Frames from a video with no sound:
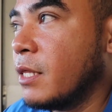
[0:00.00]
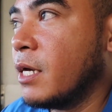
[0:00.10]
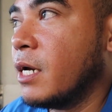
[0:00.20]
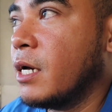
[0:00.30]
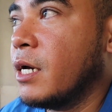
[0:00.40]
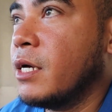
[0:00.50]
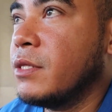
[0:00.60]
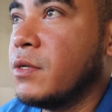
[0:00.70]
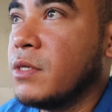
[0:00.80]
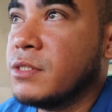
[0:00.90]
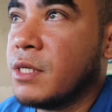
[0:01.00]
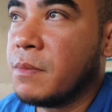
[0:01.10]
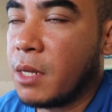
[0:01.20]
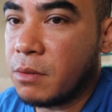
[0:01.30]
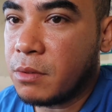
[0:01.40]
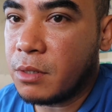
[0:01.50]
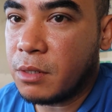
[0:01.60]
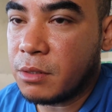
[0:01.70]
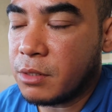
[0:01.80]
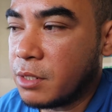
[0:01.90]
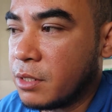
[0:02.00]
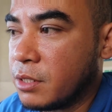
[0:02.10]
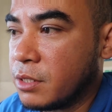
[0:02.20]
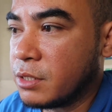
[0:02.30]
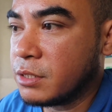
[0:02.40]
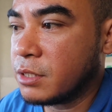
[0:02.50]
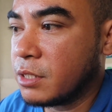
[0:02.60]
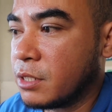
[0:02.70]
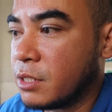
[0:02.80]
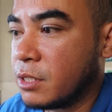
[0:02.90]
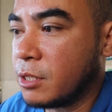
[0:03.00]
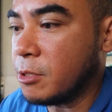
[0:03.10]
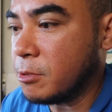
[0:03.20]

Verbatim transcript: that there is some error, or there is uh,